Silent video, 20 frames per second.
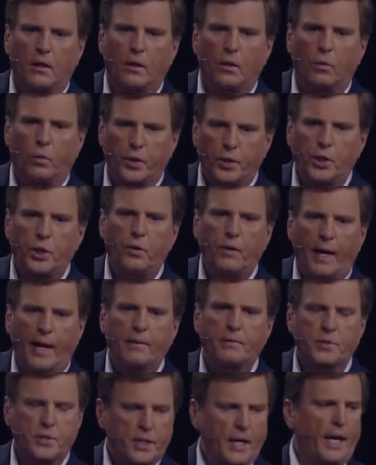When you
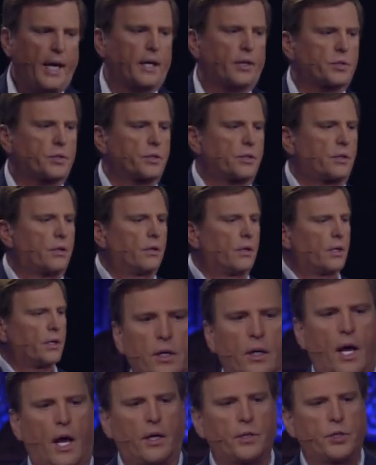have sex, you're
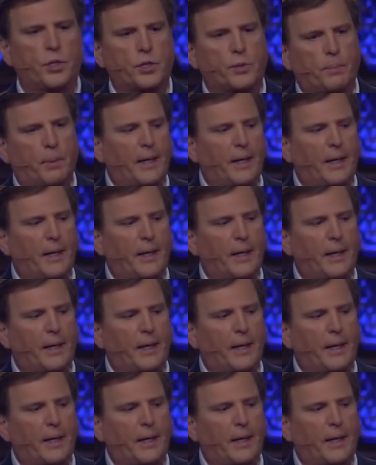not just